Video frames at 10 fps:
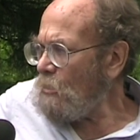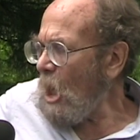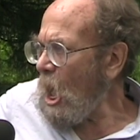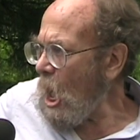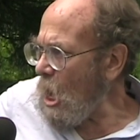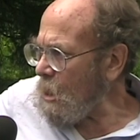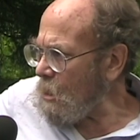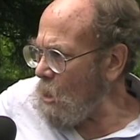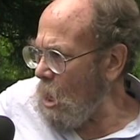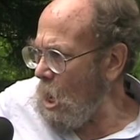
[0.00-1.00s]
the
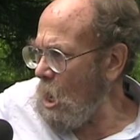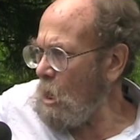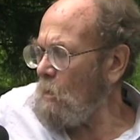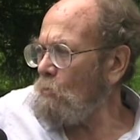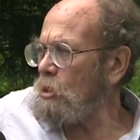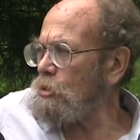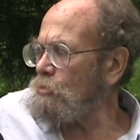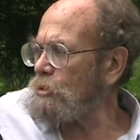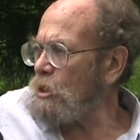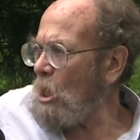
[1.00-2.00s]
Haganah, which
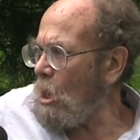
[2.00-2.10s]
was the